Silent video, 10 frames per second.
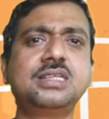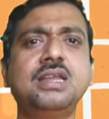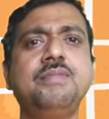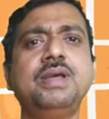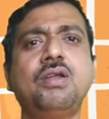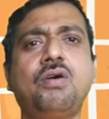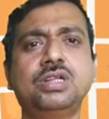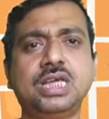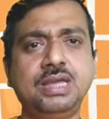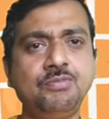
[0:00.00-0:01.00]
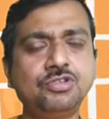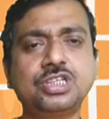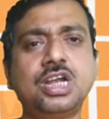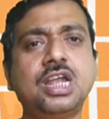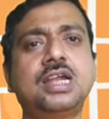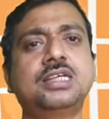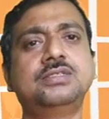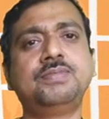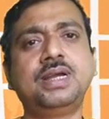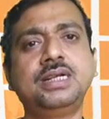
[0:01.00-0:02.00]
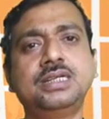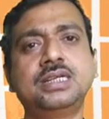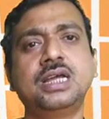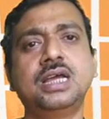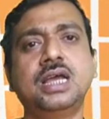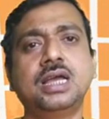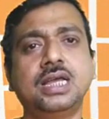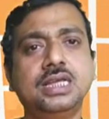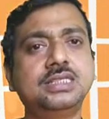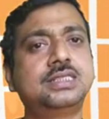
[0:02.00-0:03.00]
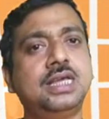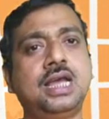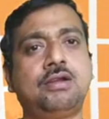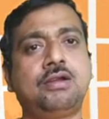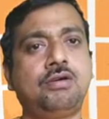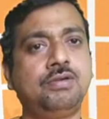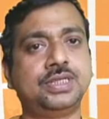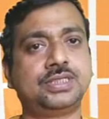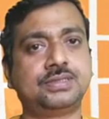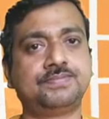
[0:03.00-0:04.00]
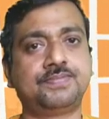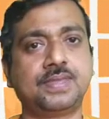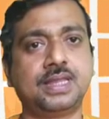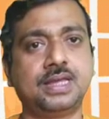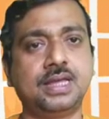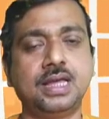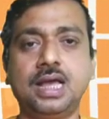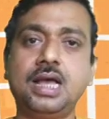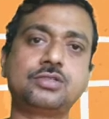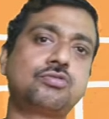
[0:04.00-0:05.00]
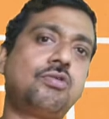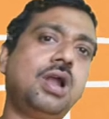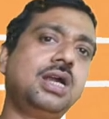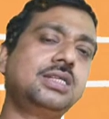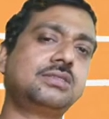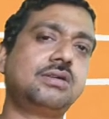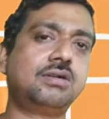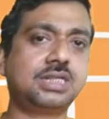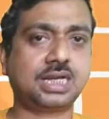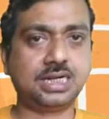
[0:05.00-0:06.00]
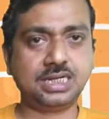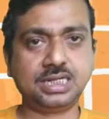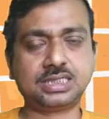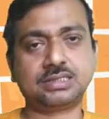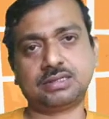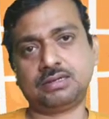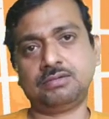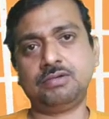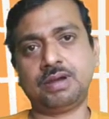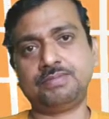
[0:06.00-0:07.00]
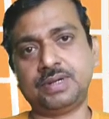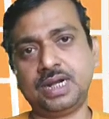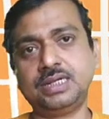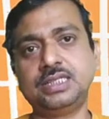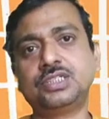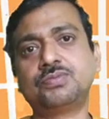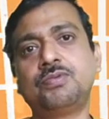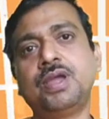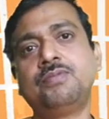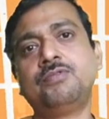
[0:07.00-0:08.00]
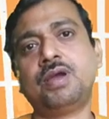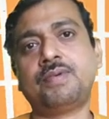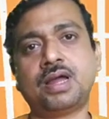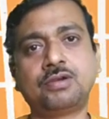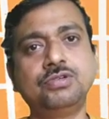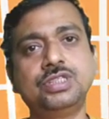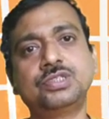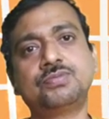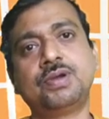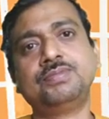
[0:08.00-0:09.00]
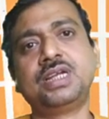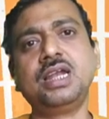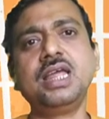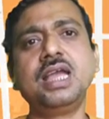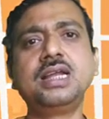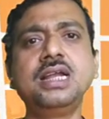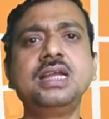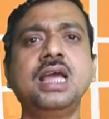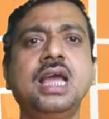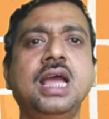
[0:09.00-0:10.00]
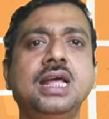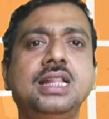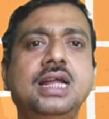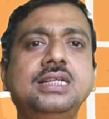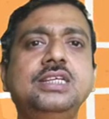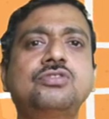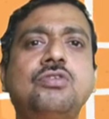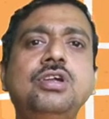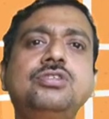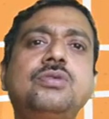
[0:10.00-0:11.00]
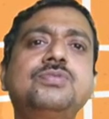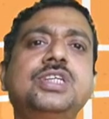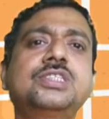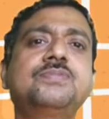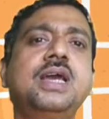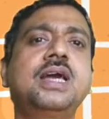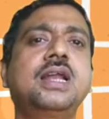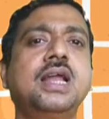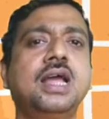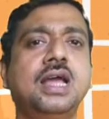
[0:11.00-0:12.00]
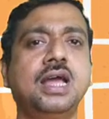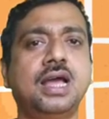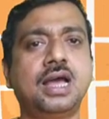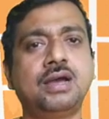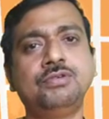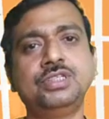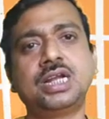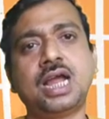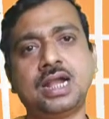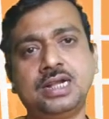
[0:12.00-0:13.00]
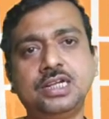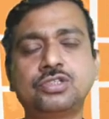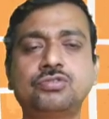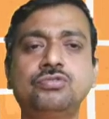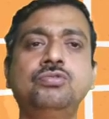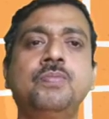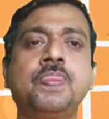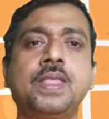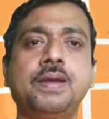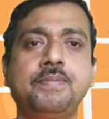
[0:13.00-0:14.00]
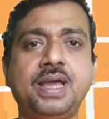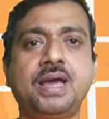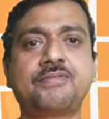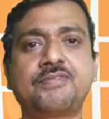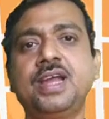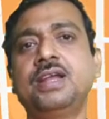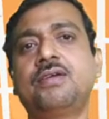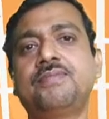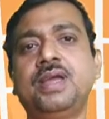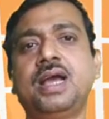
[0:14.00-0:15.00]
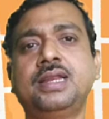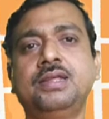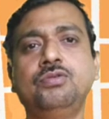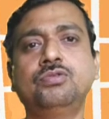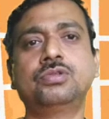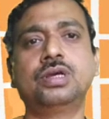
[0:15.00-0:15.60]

level or the emotional attachment is there always. Scholars or the critics who have read this poem, who have argued this poem, generally agreed that the sonnets of Shakespeare, which are addressed to fair friend or fair youth,